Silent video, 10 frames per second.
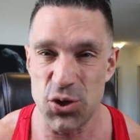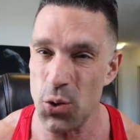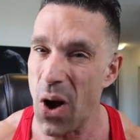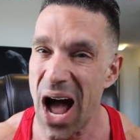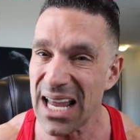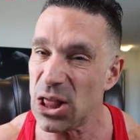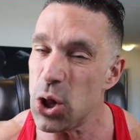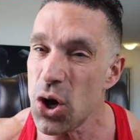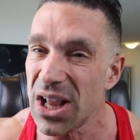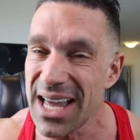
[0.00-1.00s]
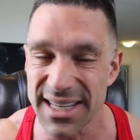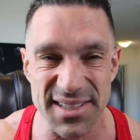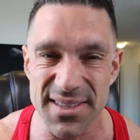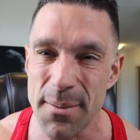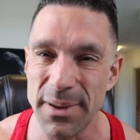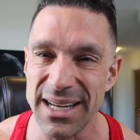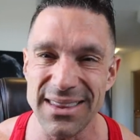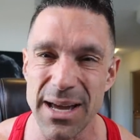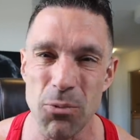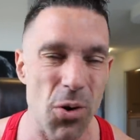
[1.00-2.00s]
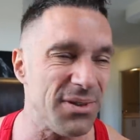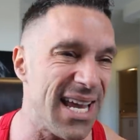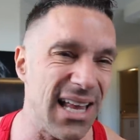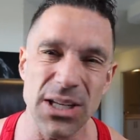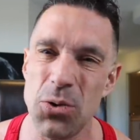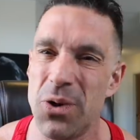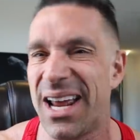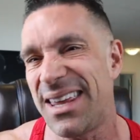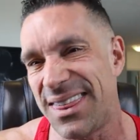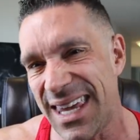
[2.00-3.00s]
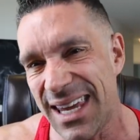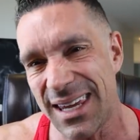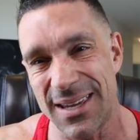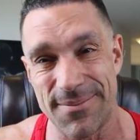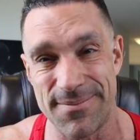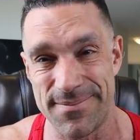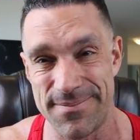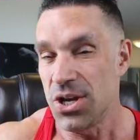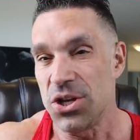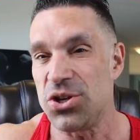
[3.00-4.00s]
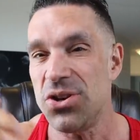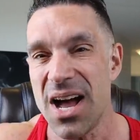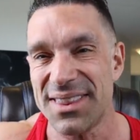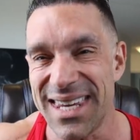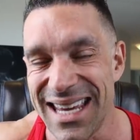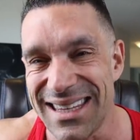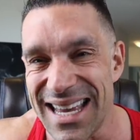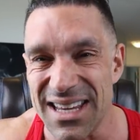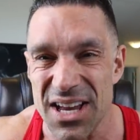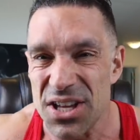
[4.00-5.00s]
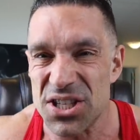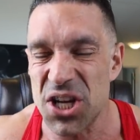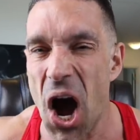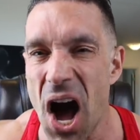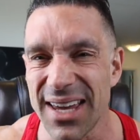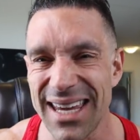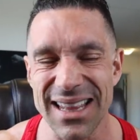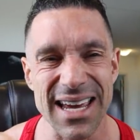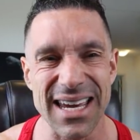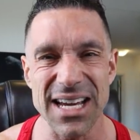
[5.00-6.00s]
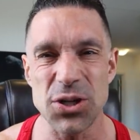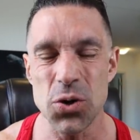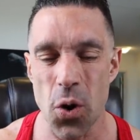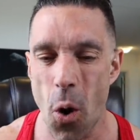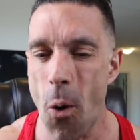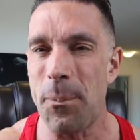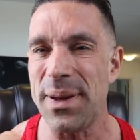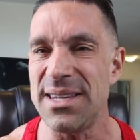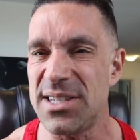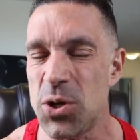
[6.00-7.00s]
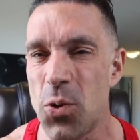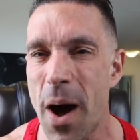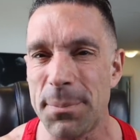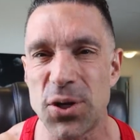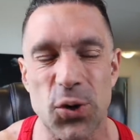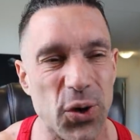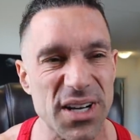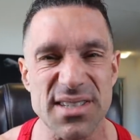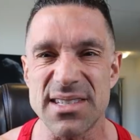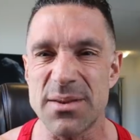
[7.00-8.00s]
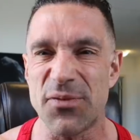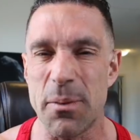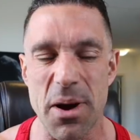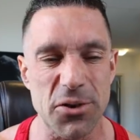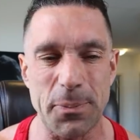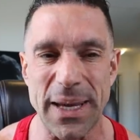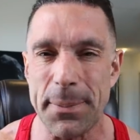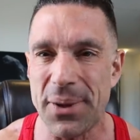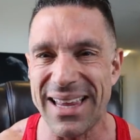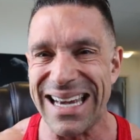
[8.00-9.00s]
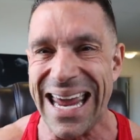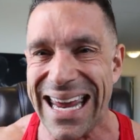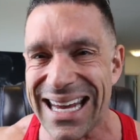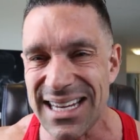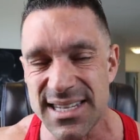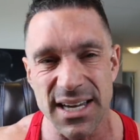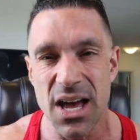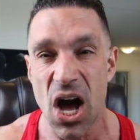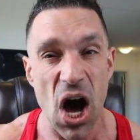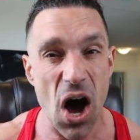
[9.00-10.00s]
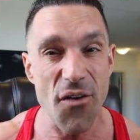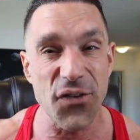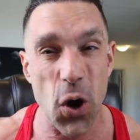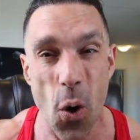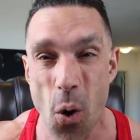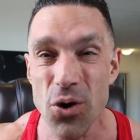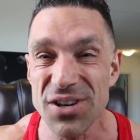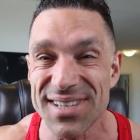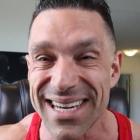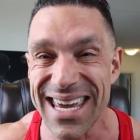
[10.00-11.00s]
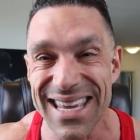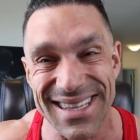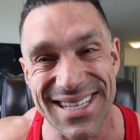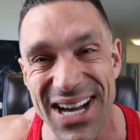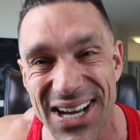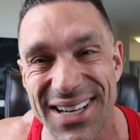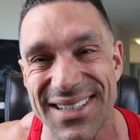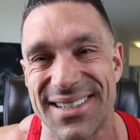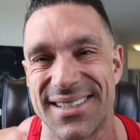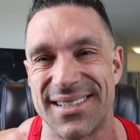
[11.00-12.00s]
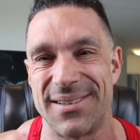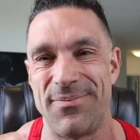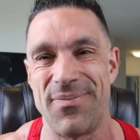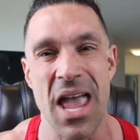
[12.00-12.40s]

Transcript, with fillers: Do I look like somebody that won't tell you what I think? Do you not think that talking like I do opens you up to criticism from other people and hate? Of course it does.